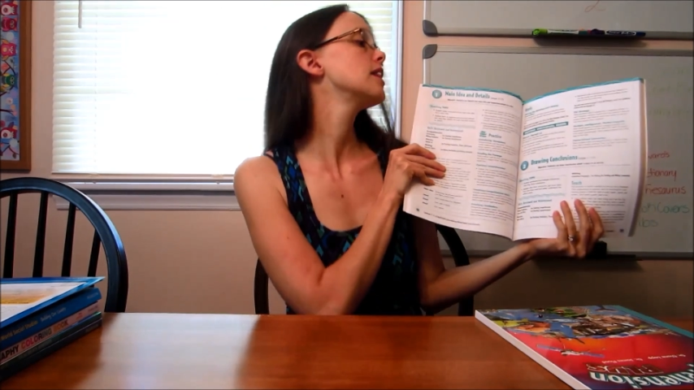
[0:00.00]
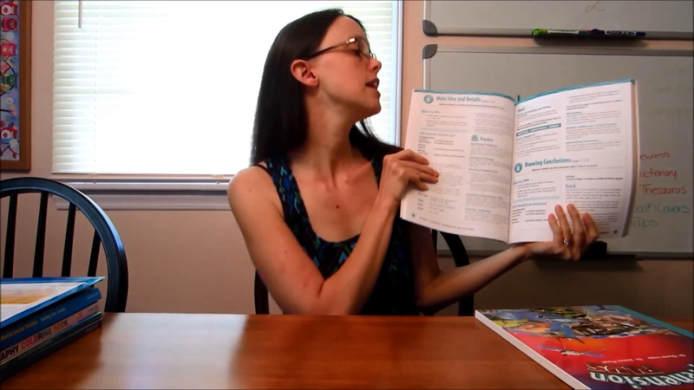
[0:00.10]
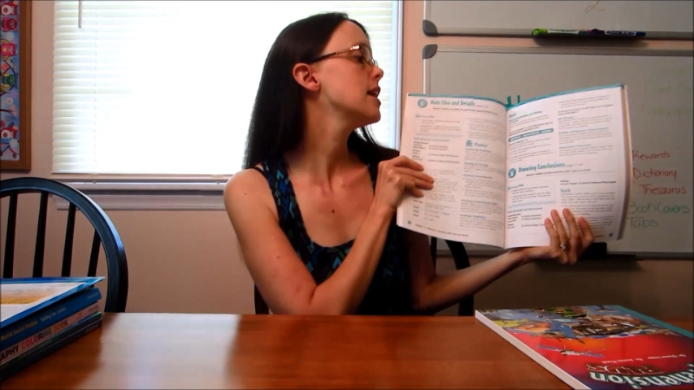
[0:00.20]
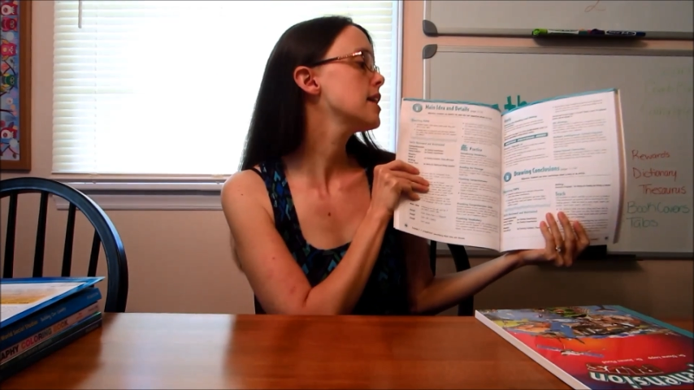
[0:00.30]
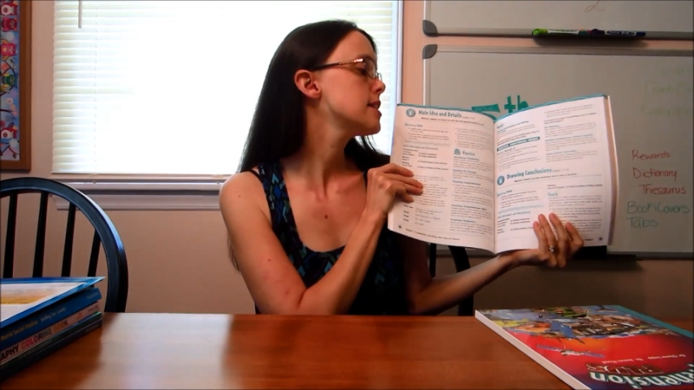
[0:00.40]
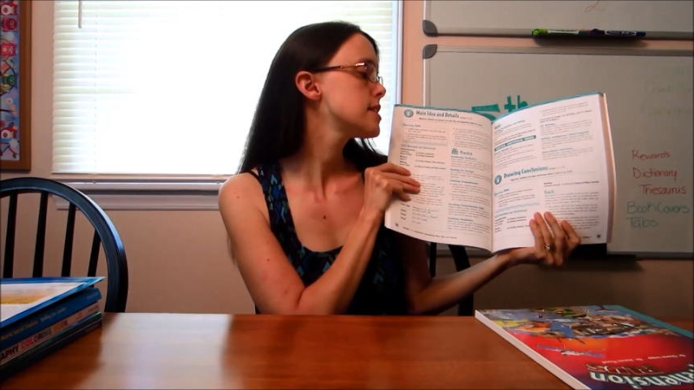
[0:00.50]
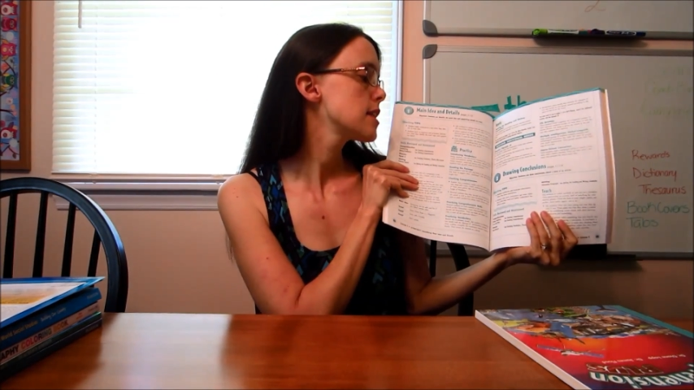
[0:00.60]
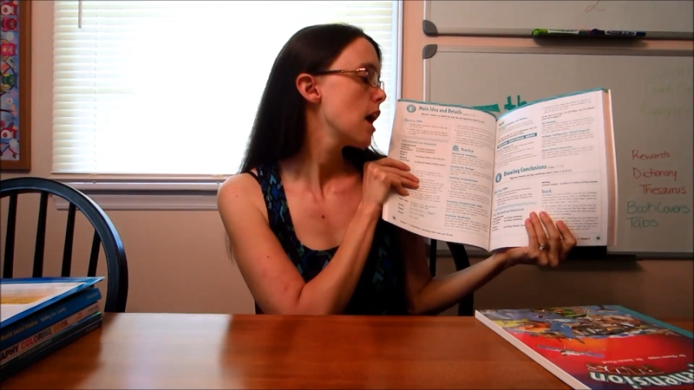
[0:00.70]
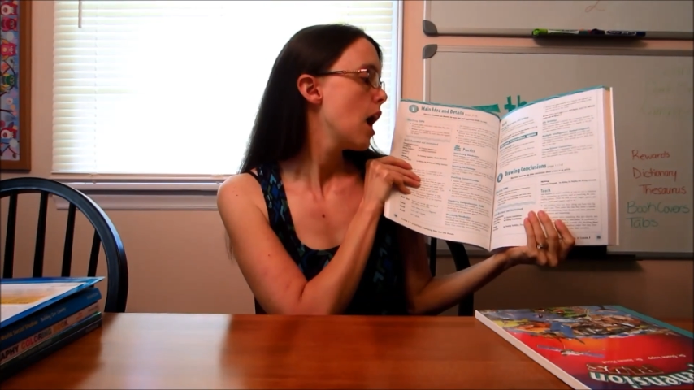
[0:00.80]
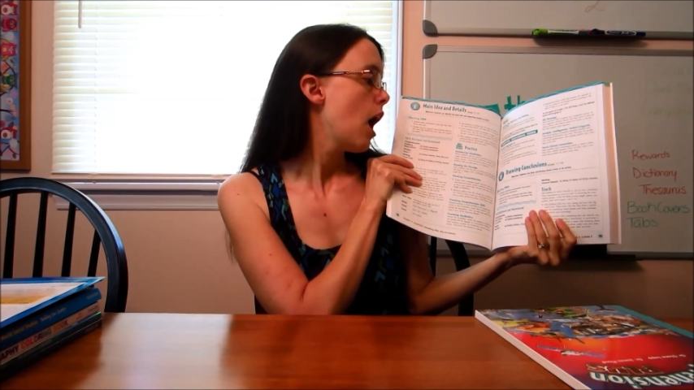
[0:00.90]
this.
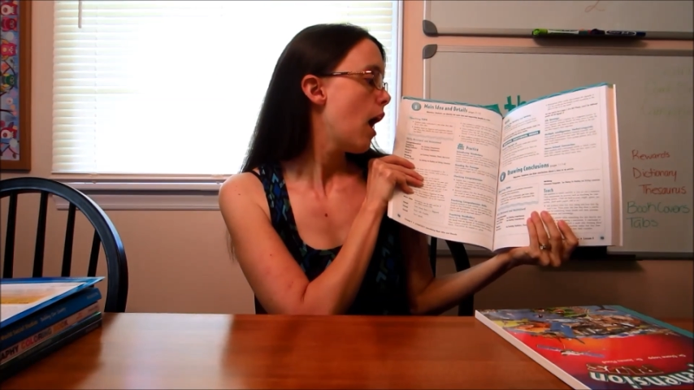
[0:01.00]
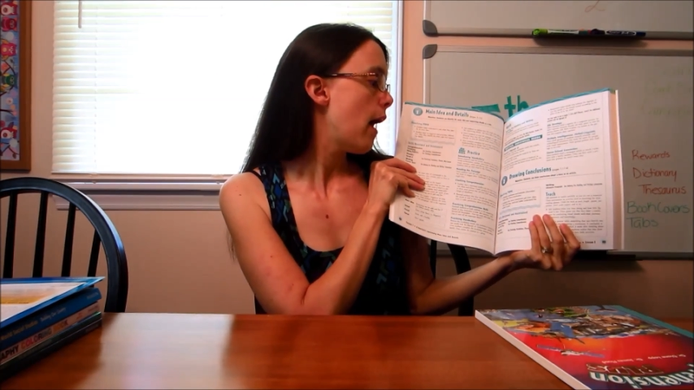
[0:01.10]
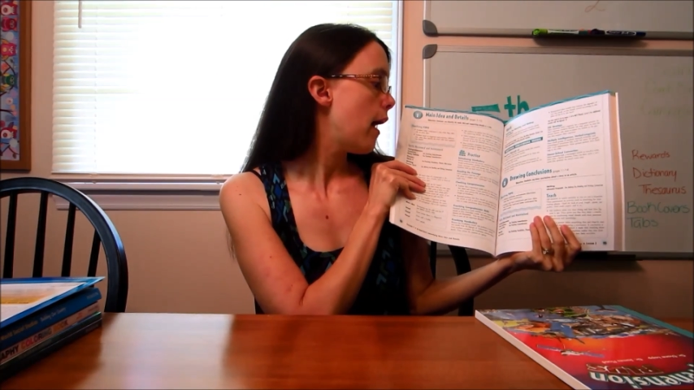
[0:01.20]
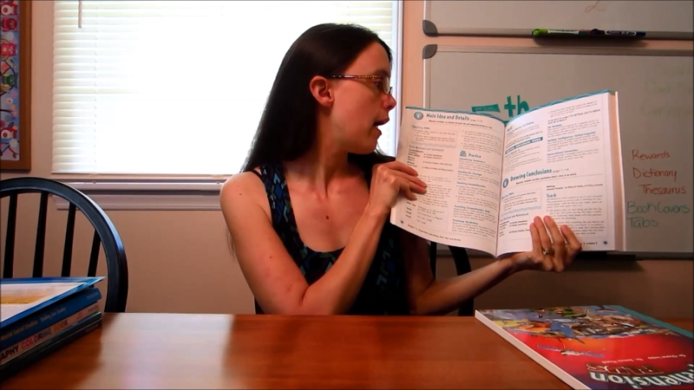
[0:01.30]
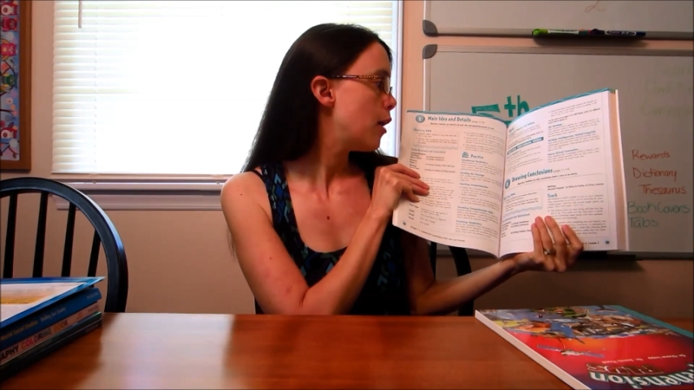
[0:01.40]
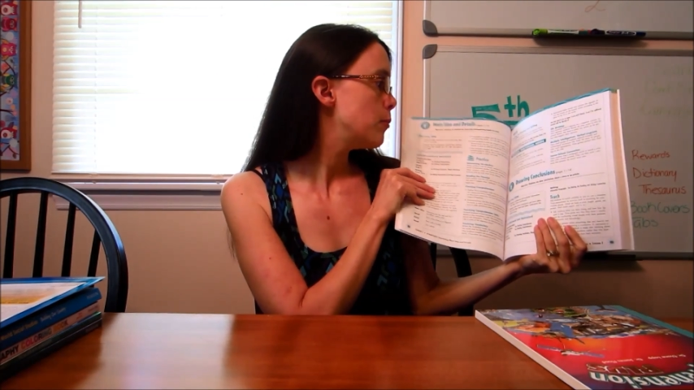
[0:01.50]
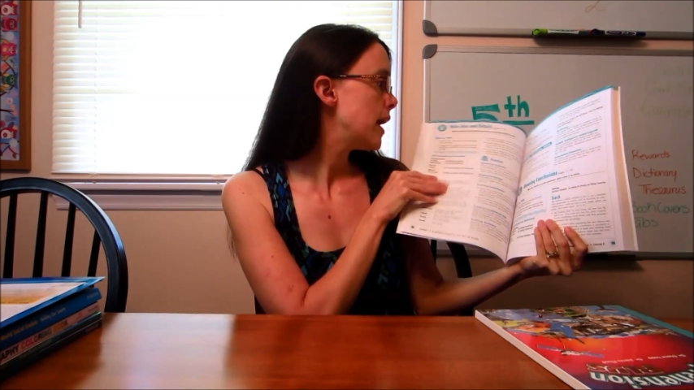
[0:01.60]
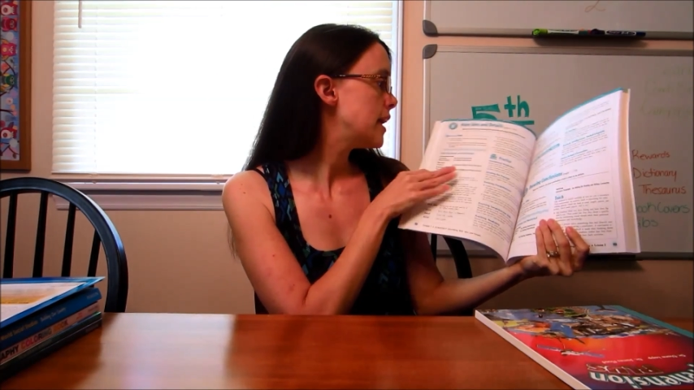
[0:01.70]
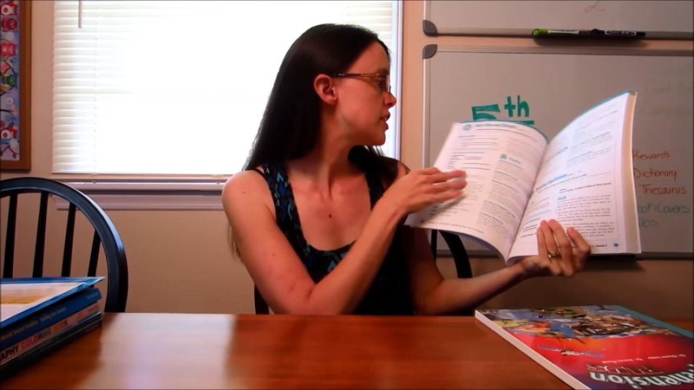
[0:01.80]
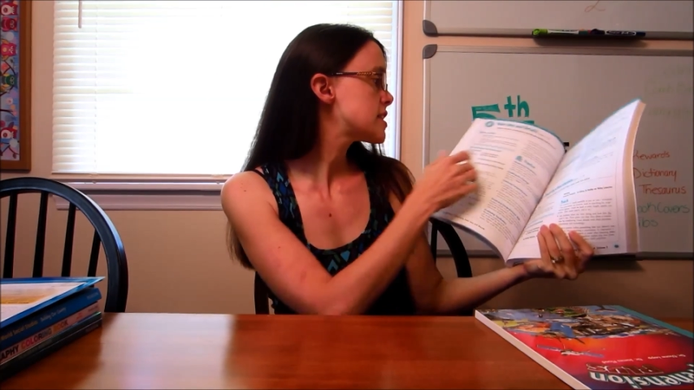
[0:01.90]

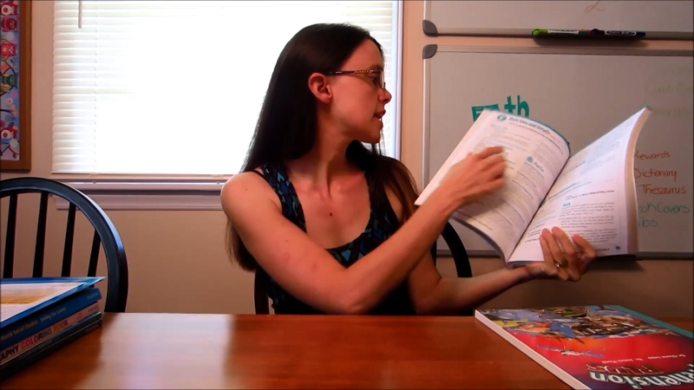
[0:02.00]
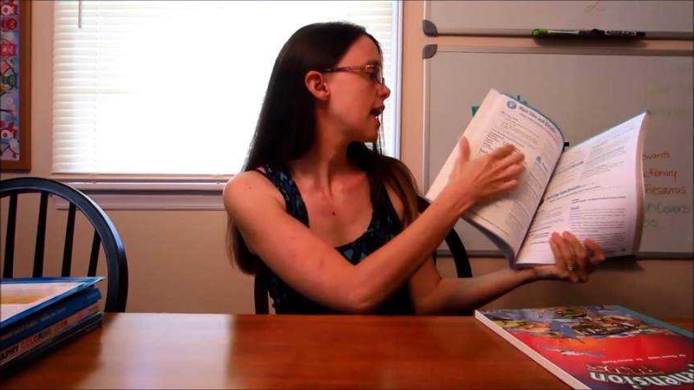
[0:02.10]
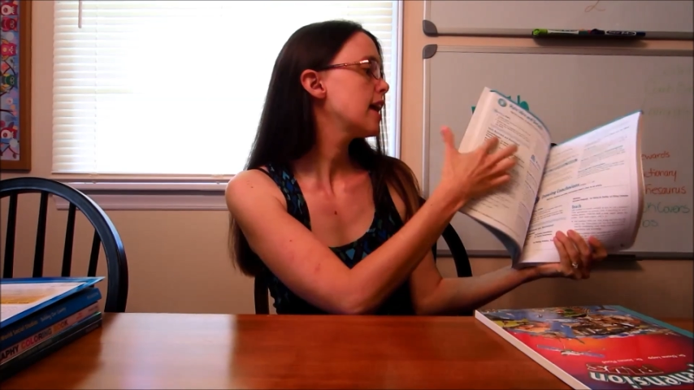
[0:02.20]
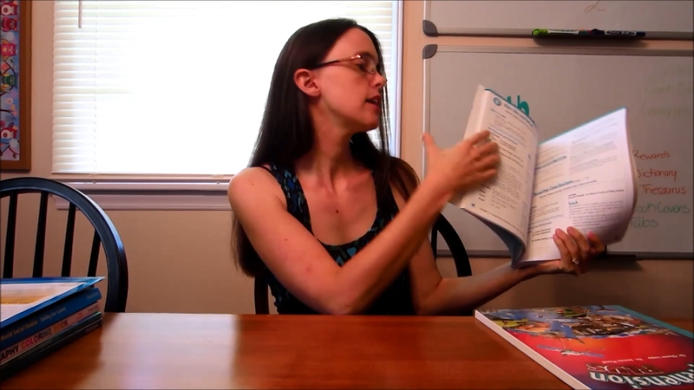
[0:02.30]
It just kind